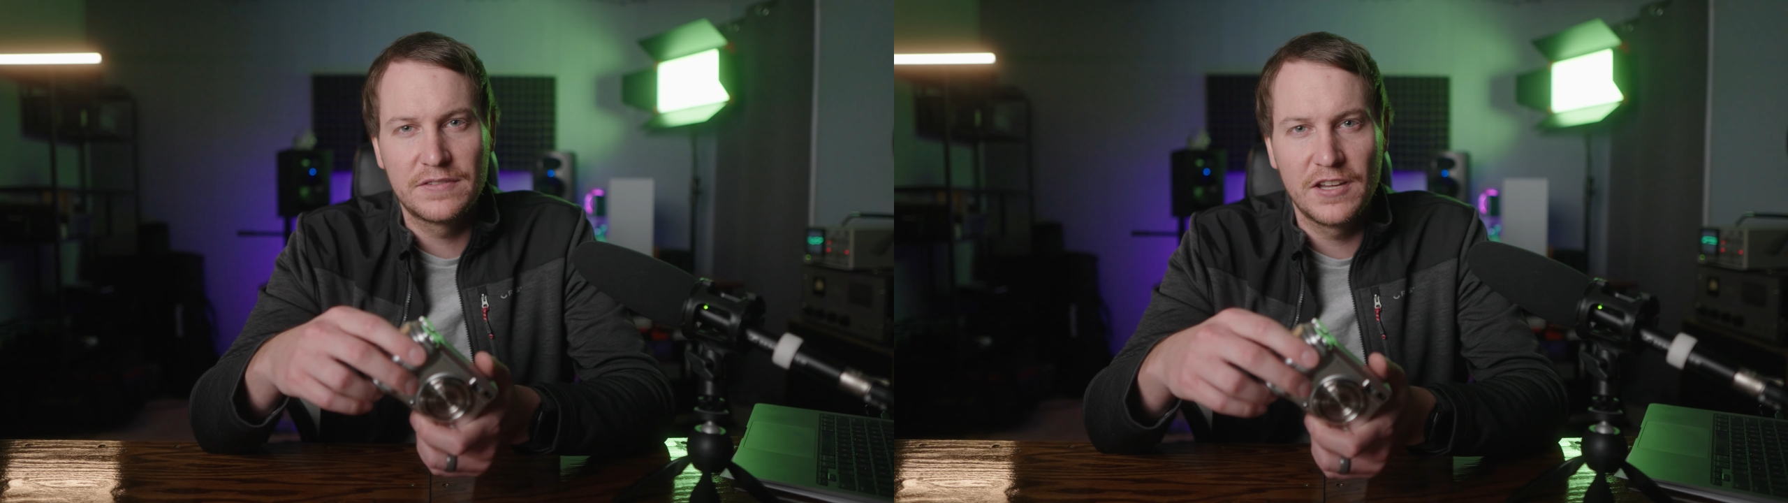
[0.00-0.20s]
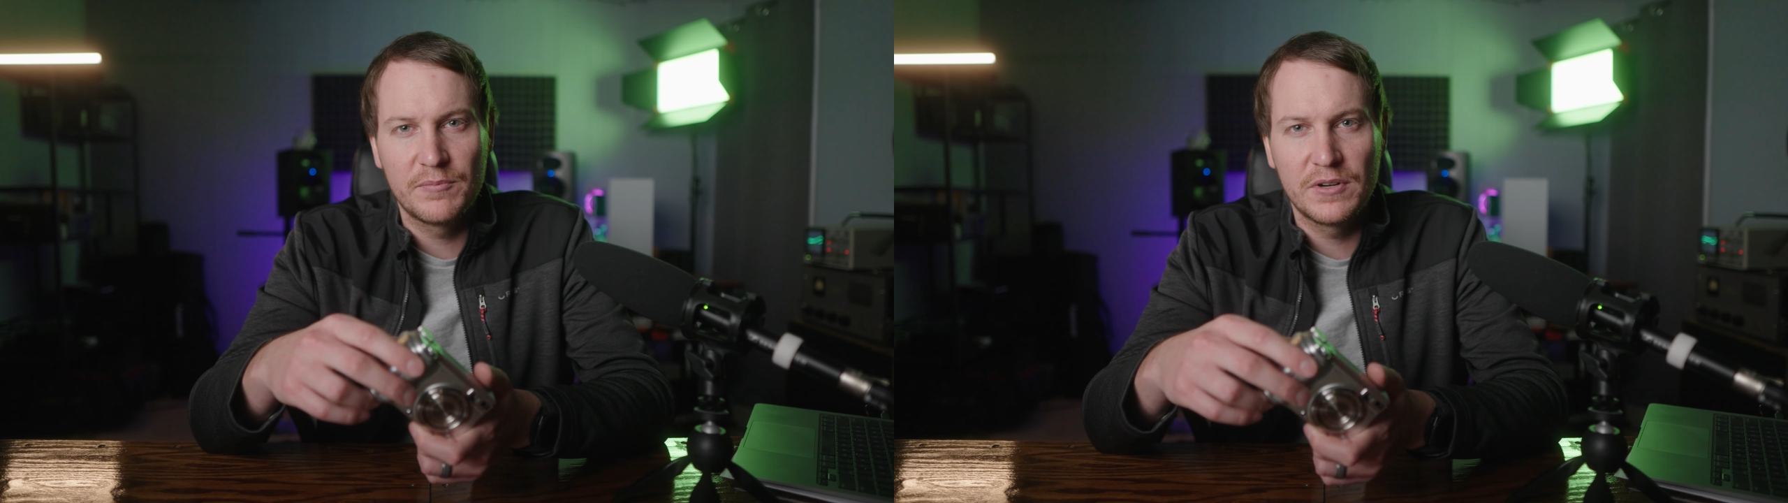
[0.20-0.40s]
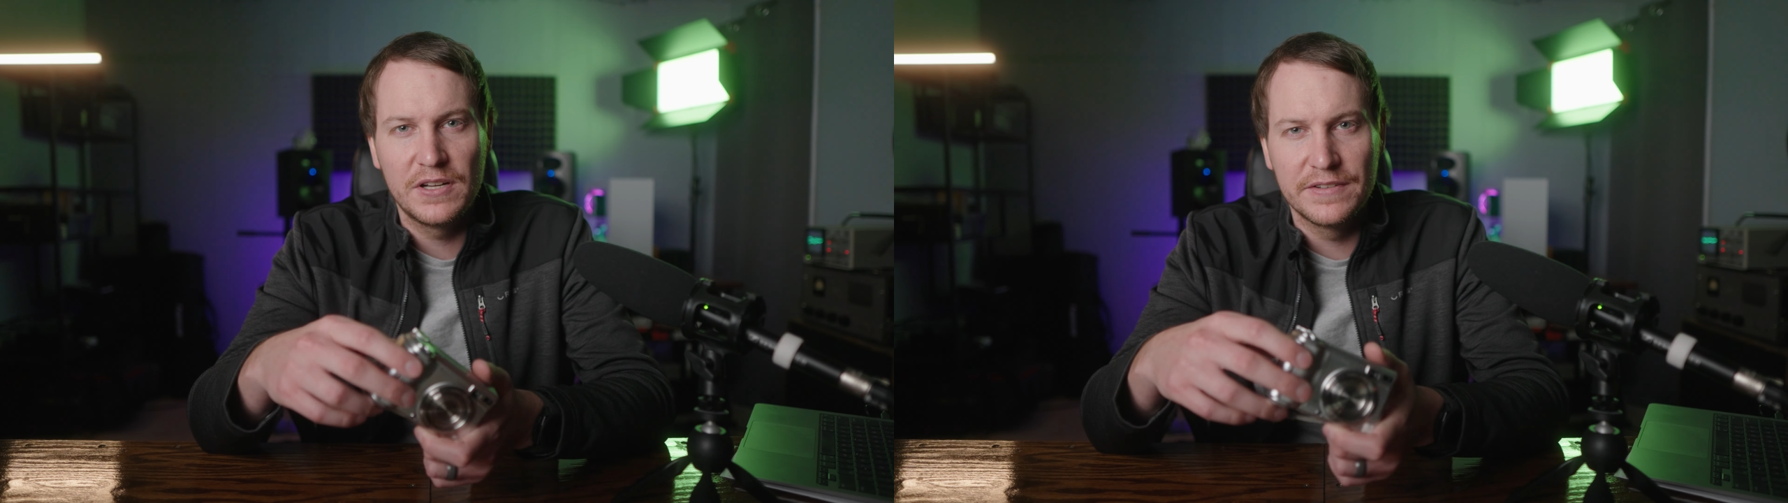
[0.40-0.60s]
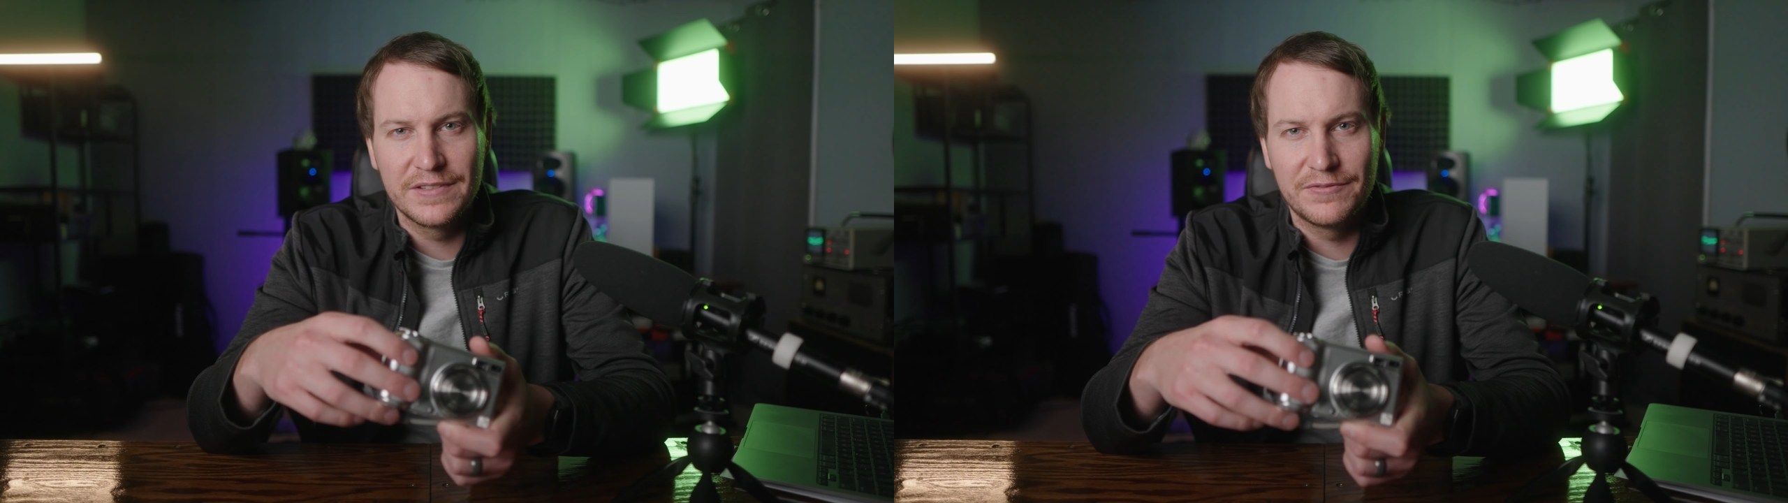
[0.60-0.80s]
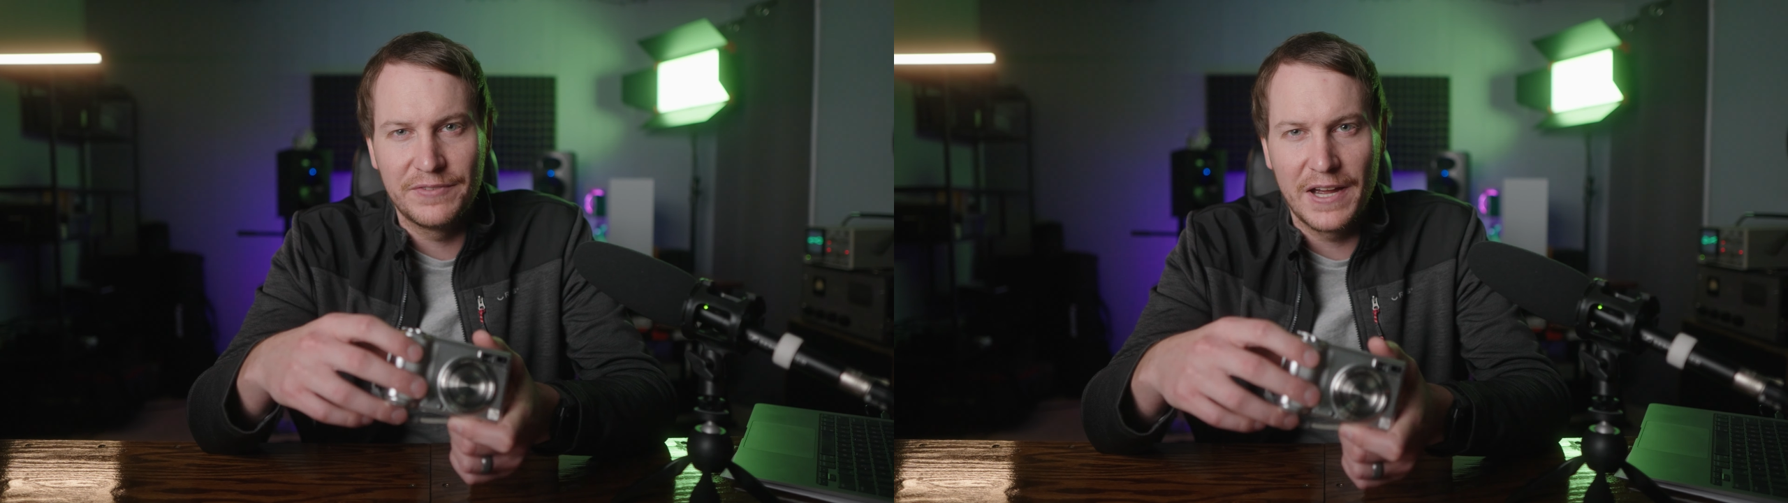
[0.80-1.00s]
camera is
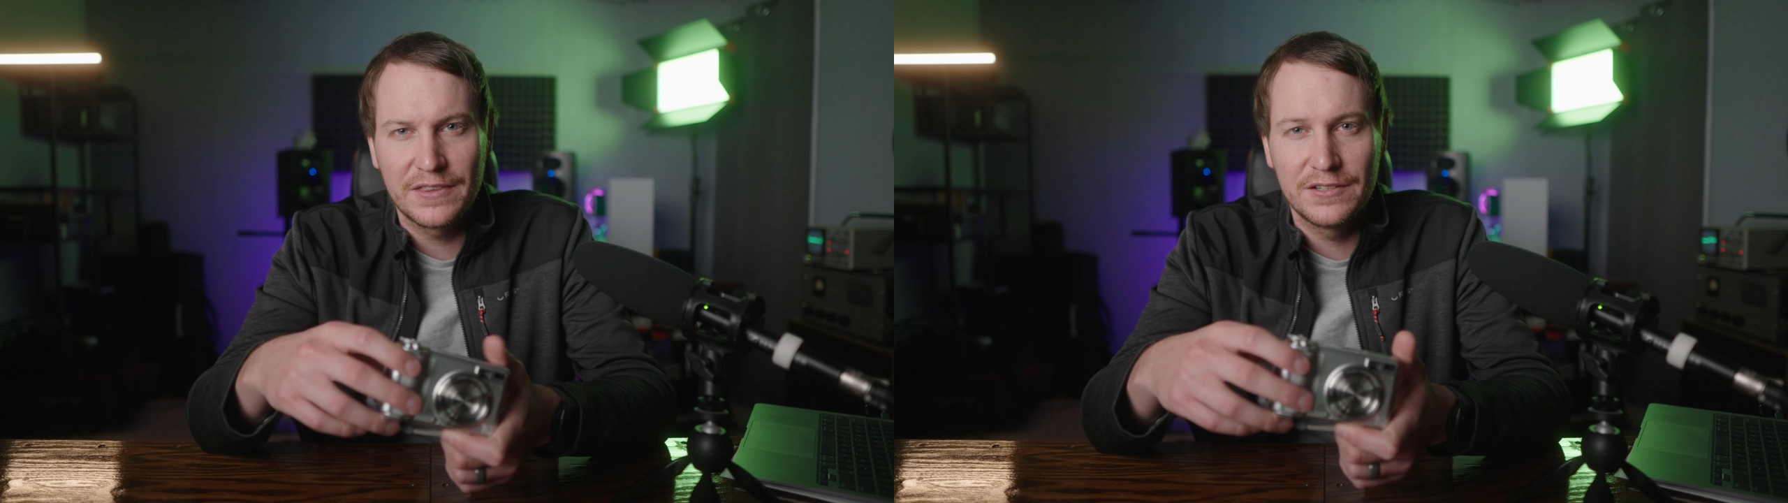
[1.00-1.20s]
the fact